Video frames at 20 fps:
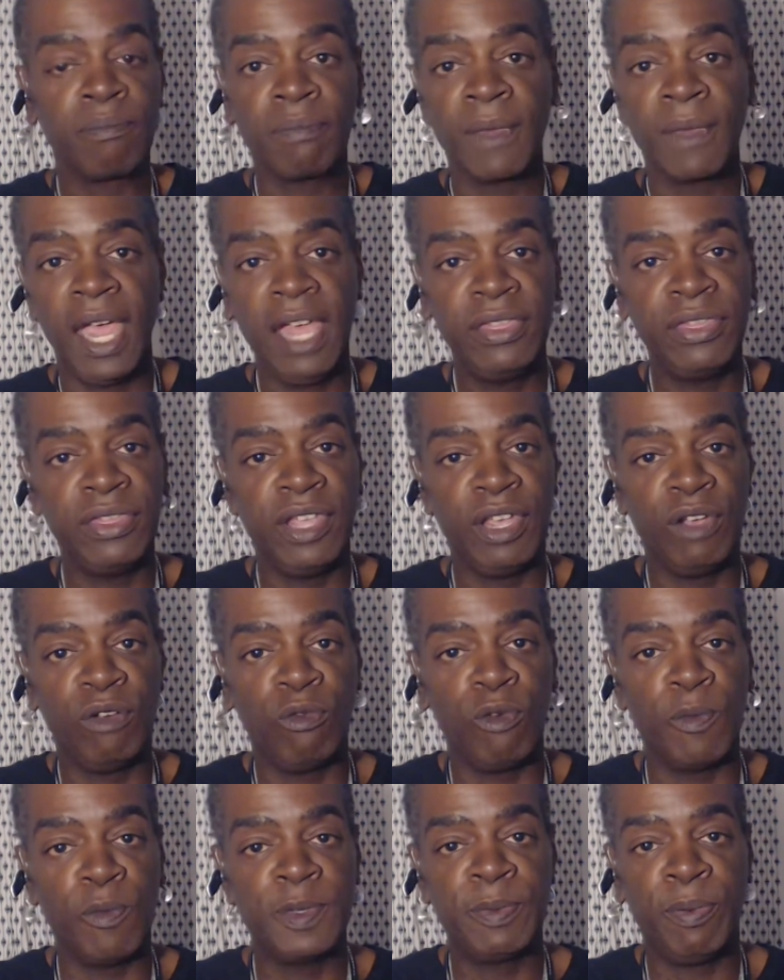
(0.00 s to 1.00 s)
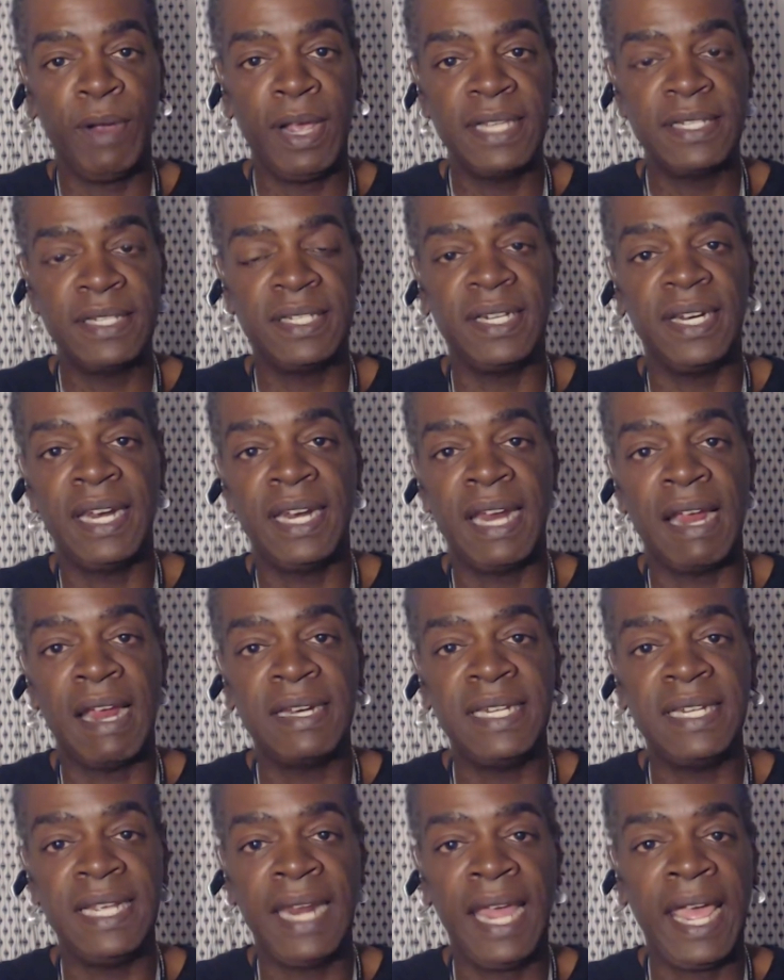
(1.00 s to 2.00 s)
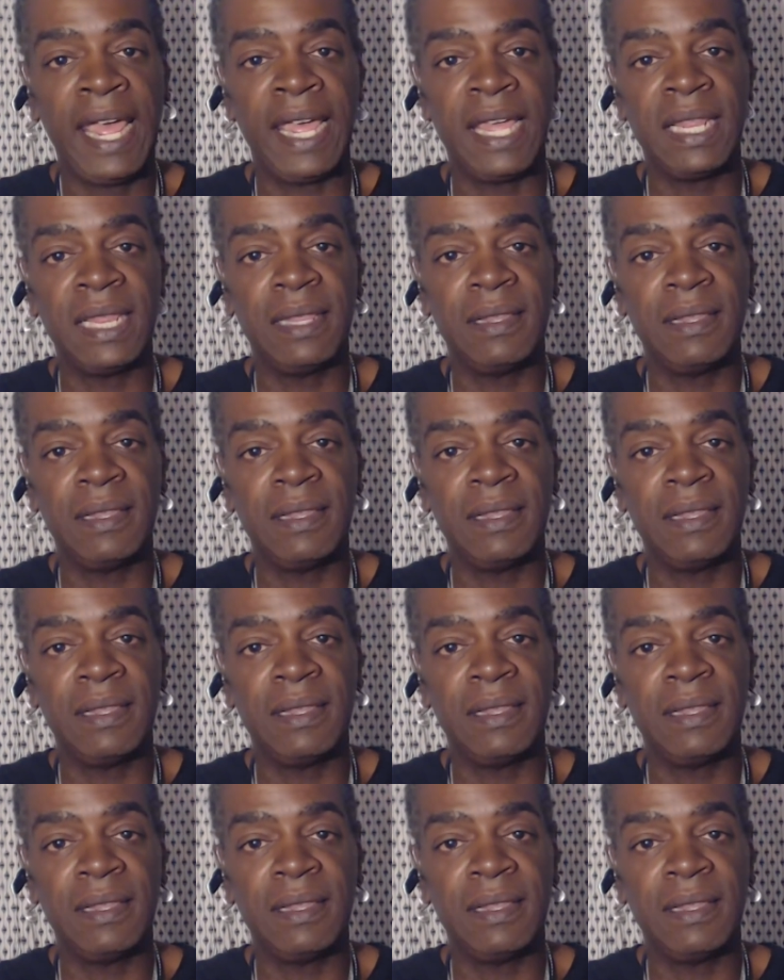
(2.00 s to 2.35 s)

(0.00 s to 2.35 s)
ethnic groups present in our DNA,